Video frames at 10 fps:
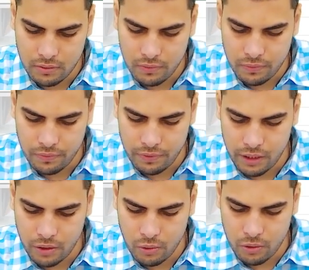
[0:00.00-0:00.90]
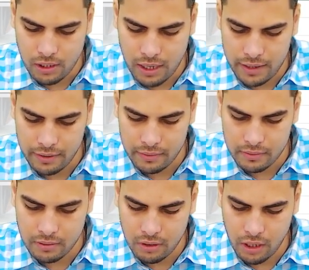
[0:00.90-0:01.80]
freehold land,
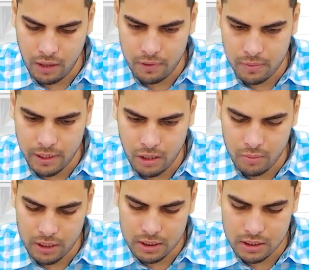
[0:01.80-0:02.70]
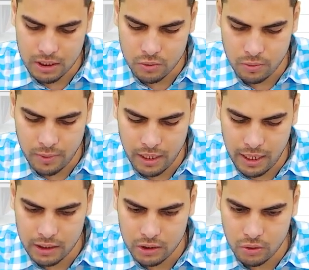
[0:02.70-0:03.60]
okay, will be how much? This would be
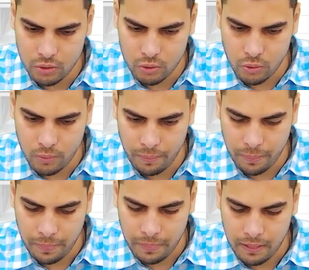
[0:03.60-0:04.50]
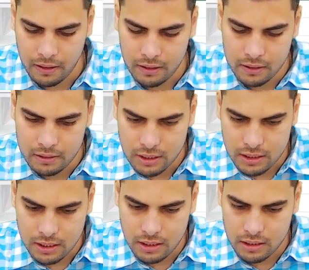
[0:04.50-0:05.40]
902,
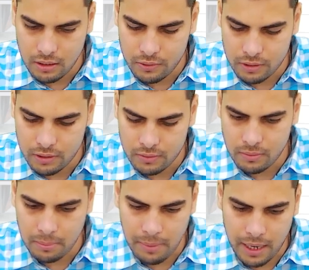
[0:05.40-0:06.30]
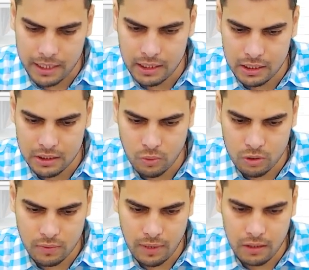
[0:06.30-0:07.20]
60,000 minus,
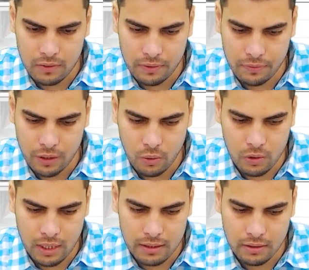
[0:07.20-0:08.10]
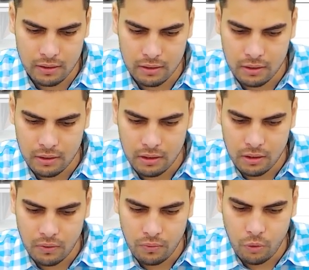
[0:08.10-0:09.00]
what's the value of the freehold land?
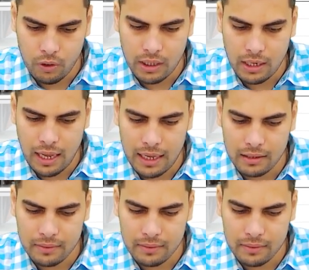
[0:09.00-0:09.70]
14 lakh